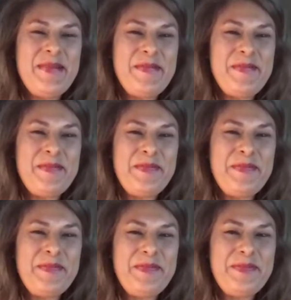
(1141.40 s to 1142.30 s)

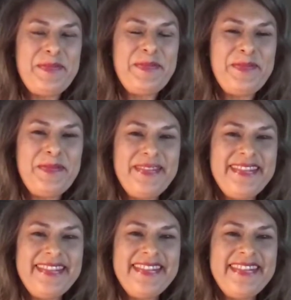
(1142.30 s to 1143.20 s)

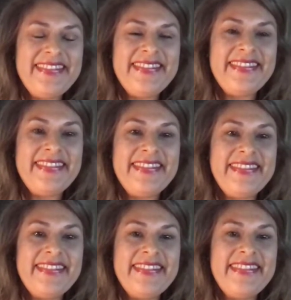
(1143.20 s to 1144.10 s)

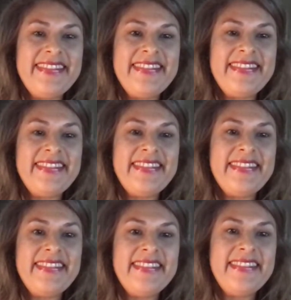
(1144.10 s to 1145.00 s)

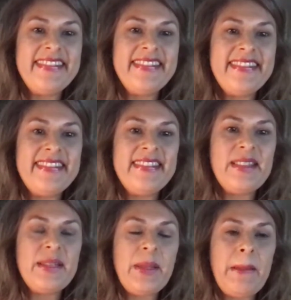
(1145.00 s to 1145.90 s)

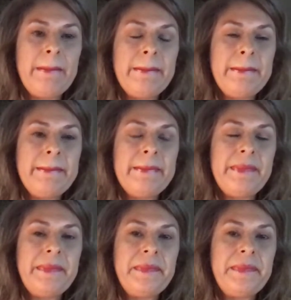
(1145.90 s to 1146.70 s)
This person isn't speaking.